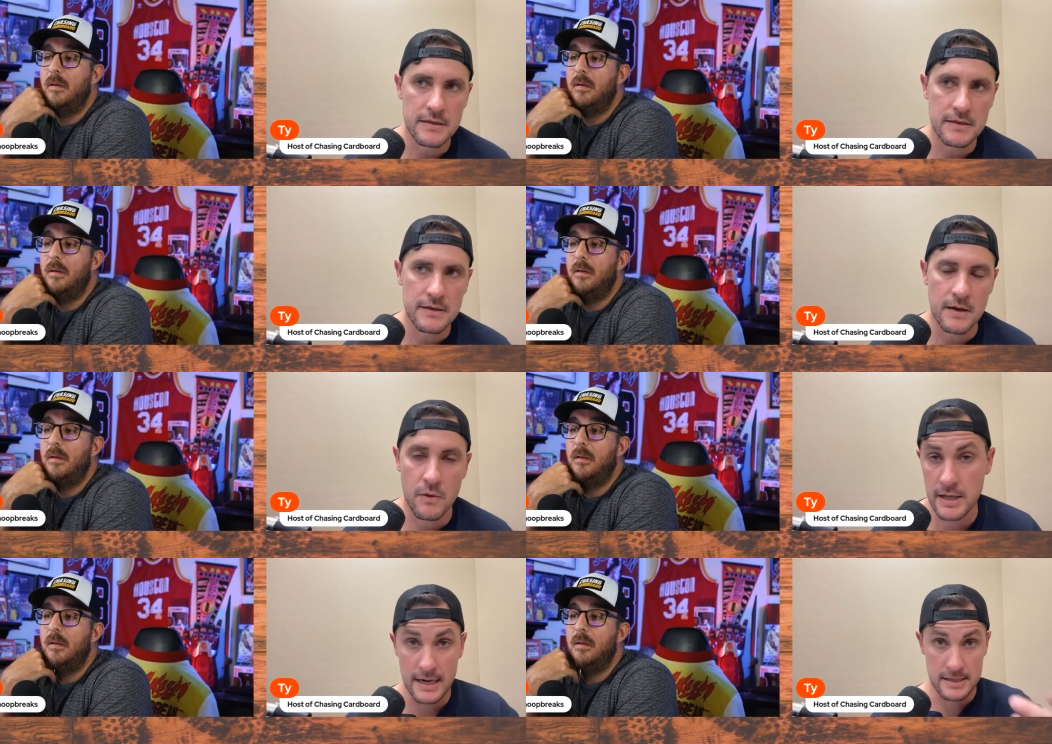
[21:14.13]
Speaker 1: uh, one
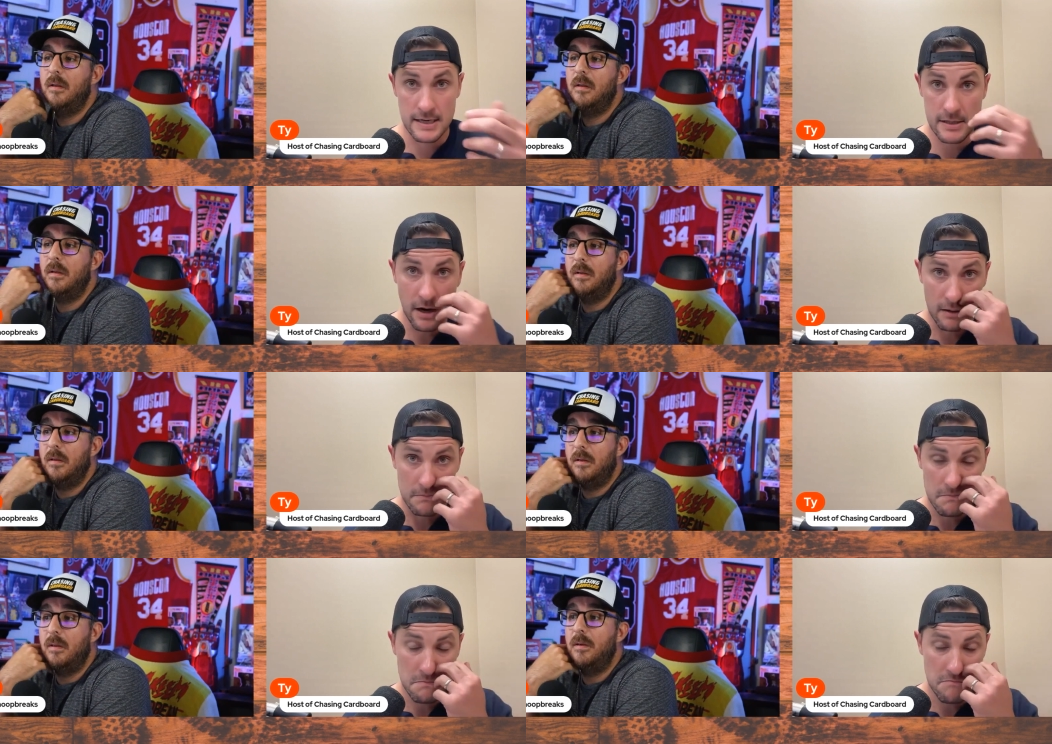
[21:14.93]
of the guys at SCR.
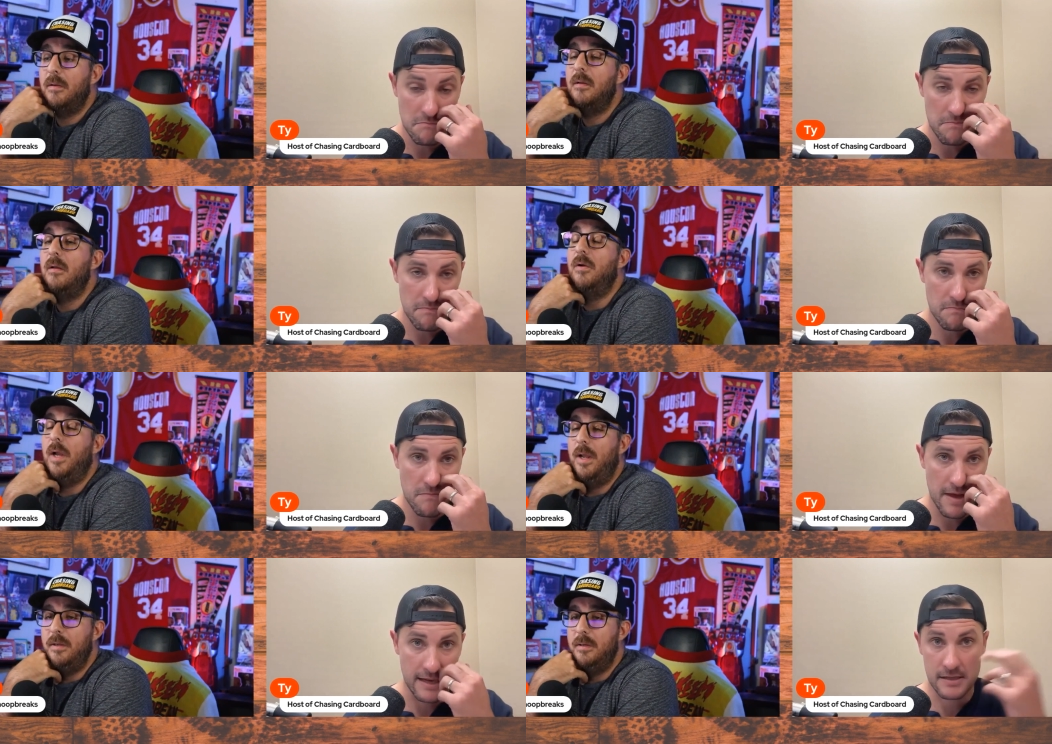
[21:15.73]
Okay.
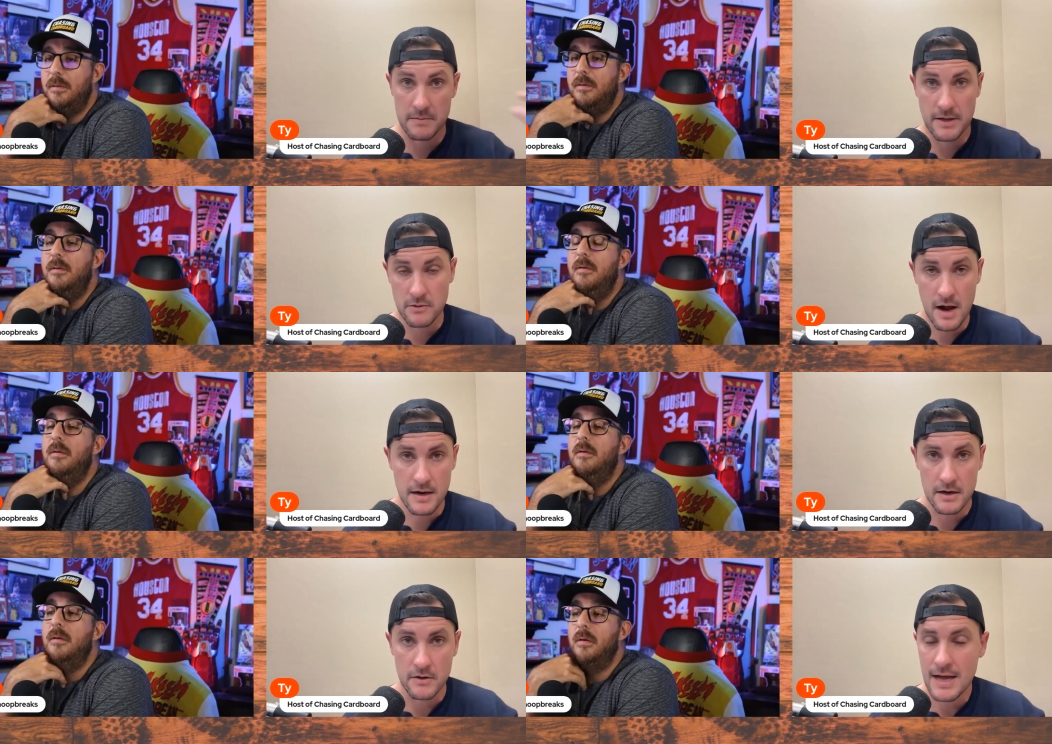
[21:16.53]
Asking about the Rock
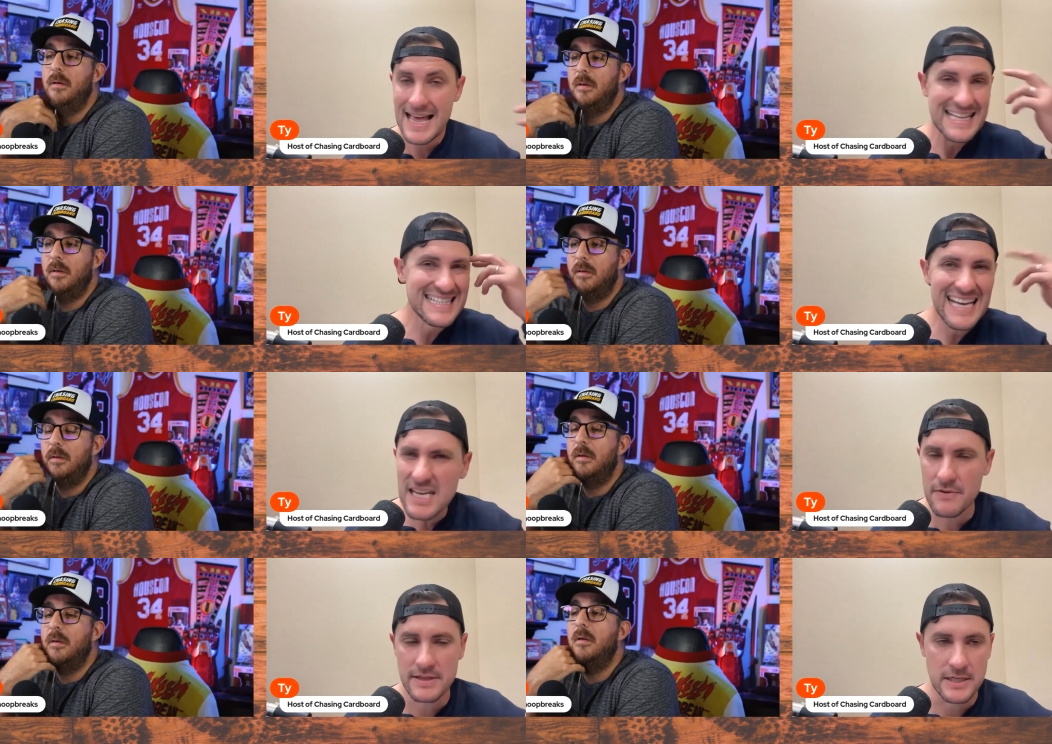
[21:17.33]
Auto. Didn't
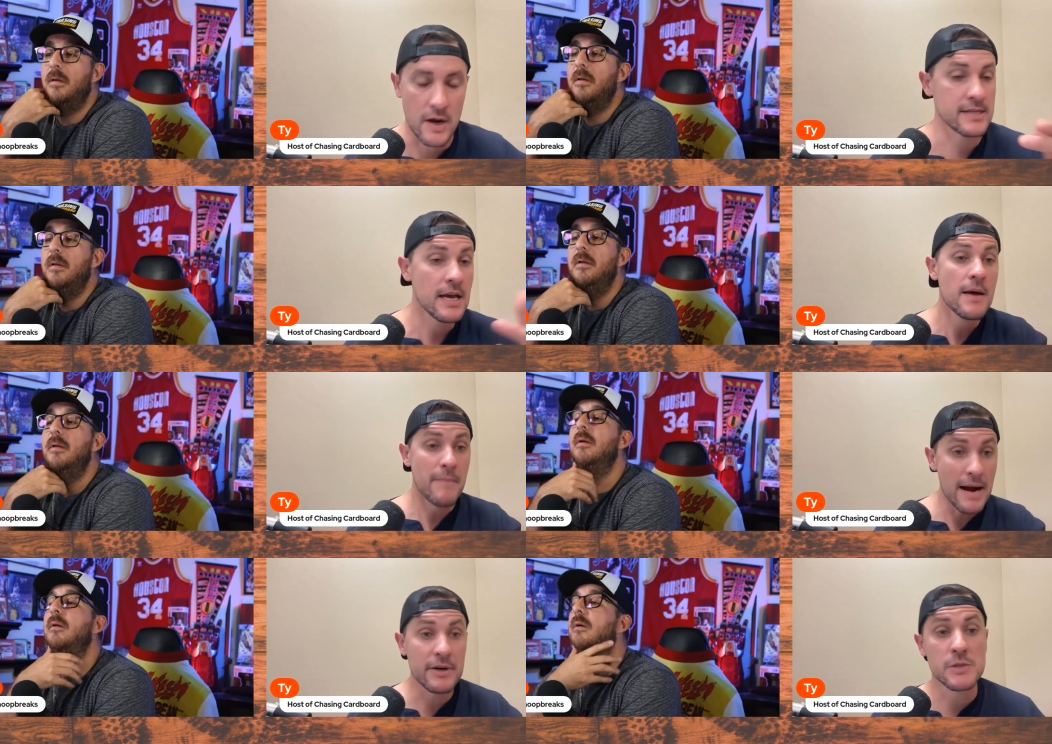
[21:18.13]
even think twice.
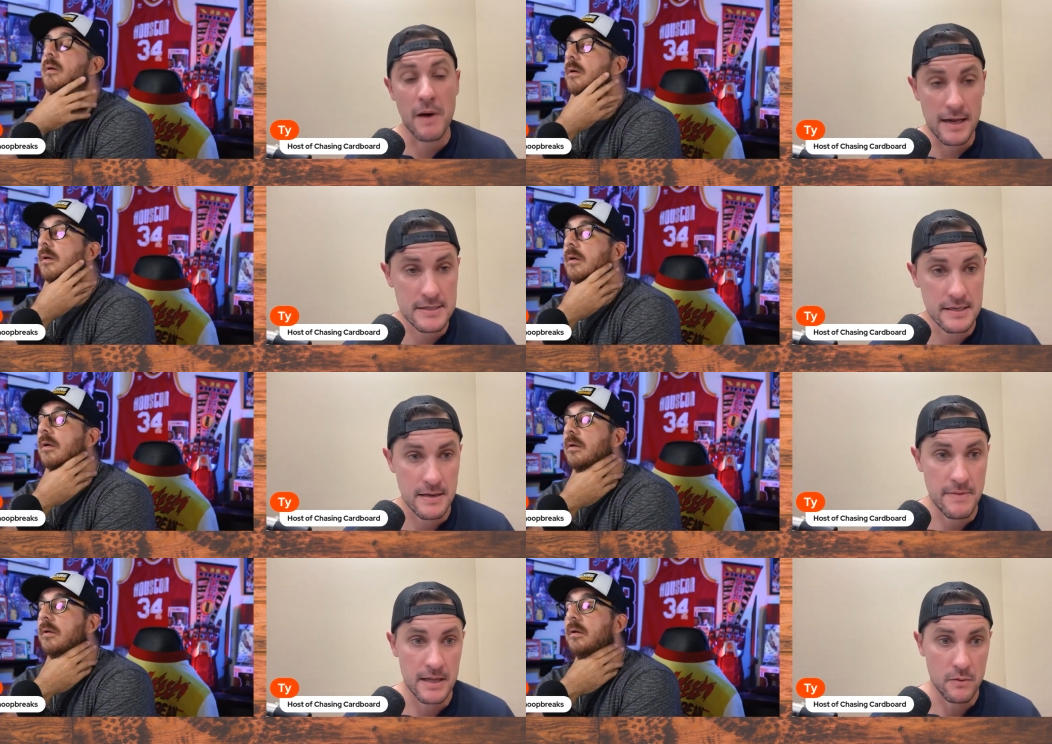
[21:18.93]
My response to him,
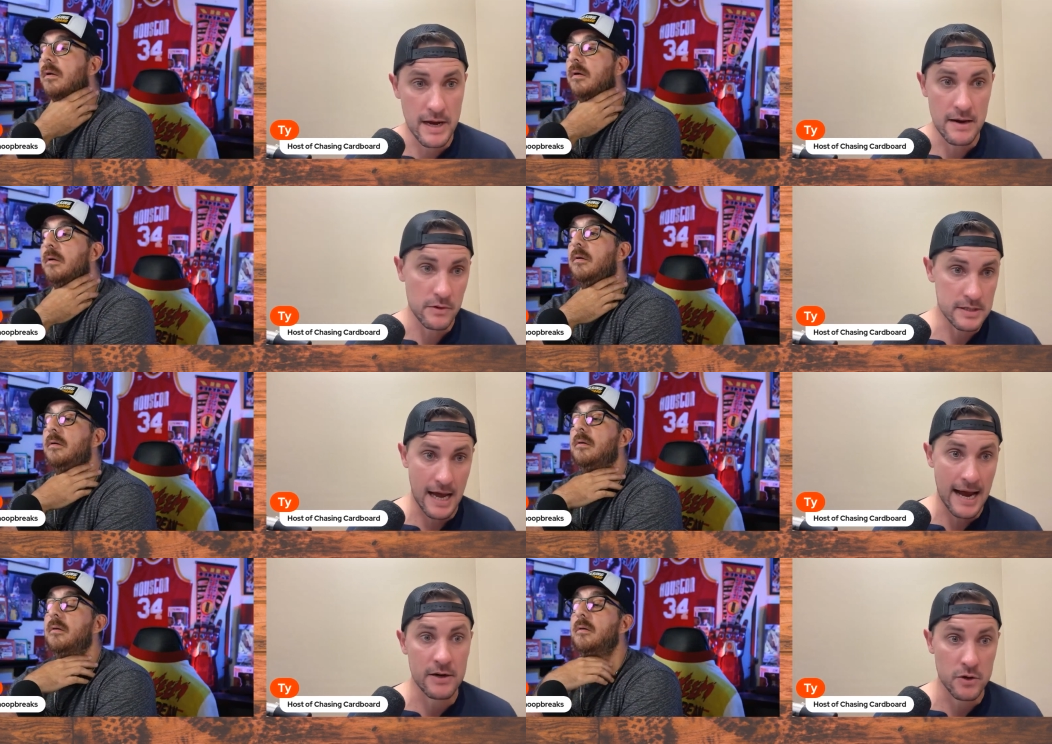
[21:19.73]
by the way, was
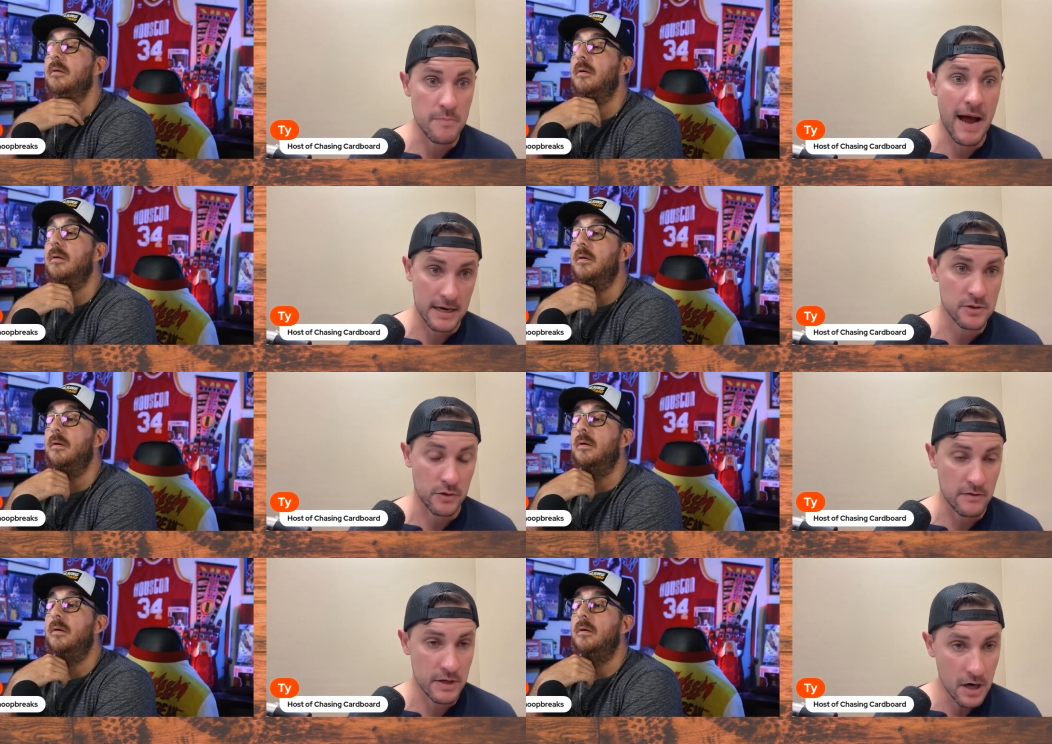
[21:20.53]
I know the backstory
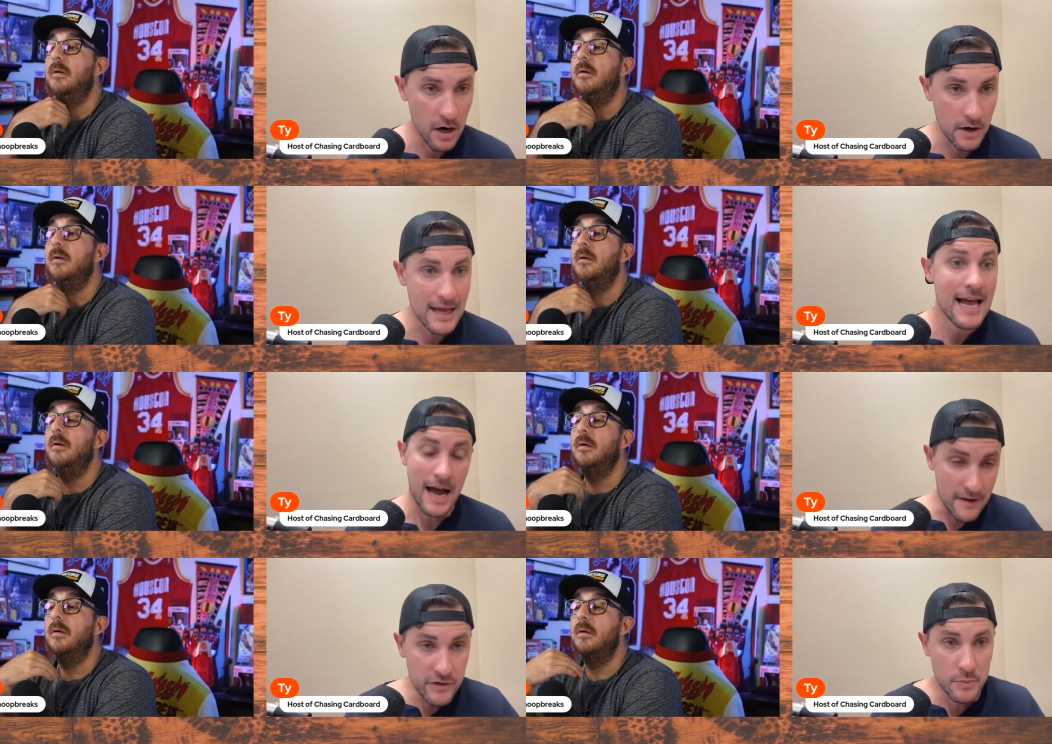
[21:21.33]
of the card.
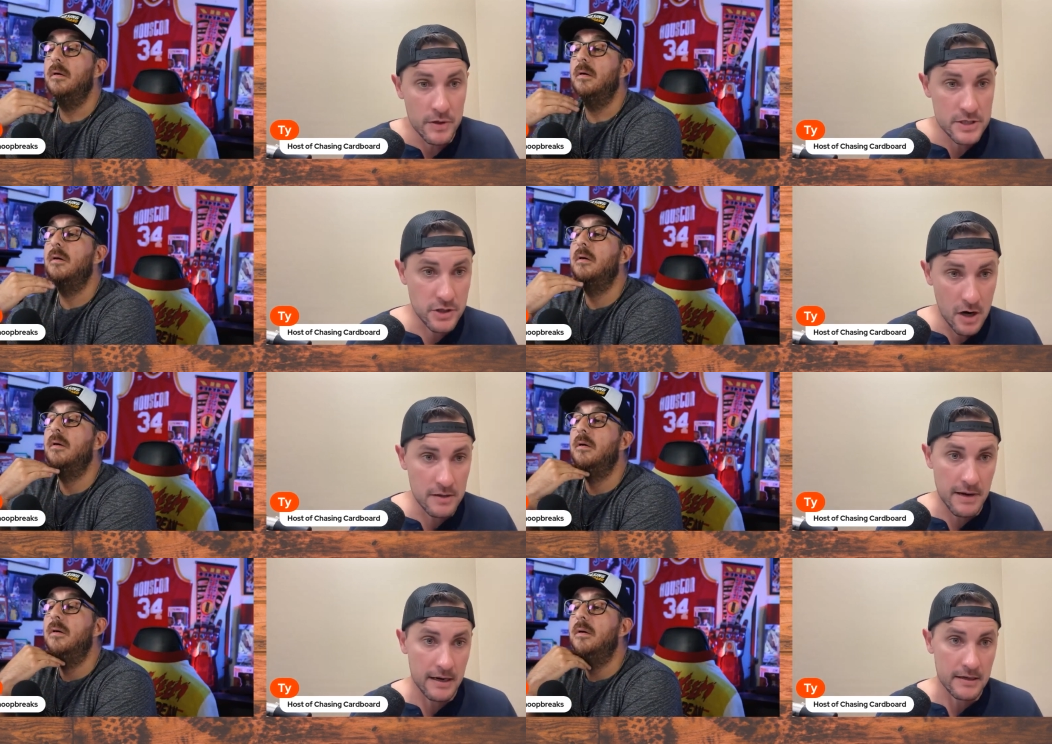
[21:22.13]
I feel pretty strong
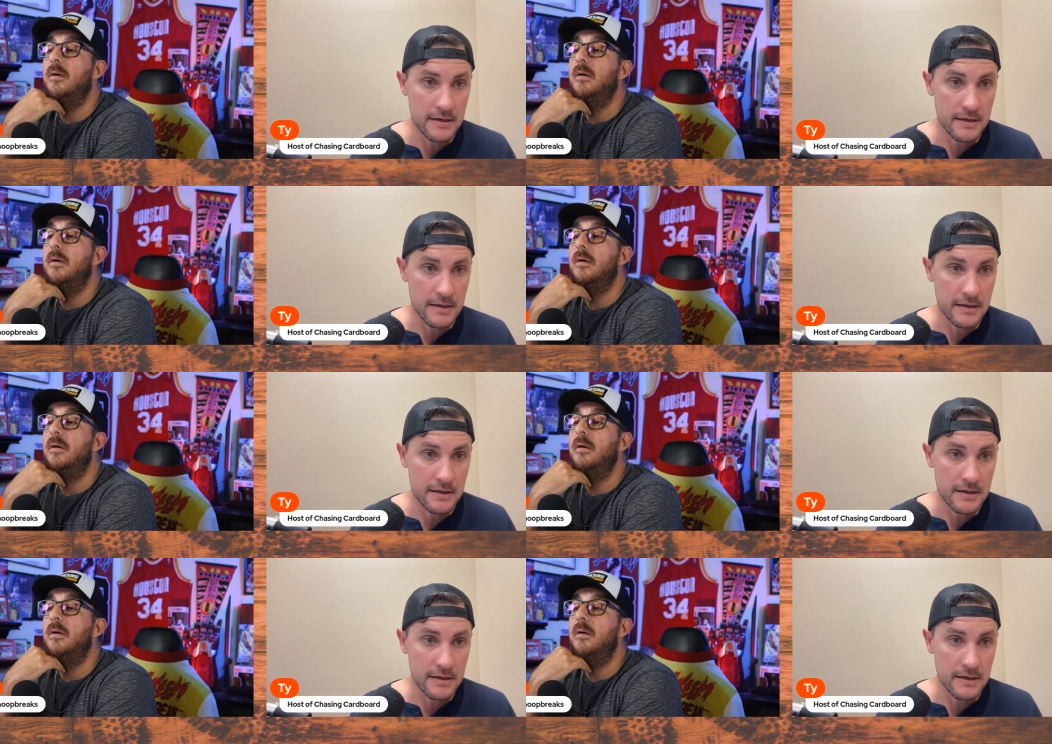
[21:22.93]
about it.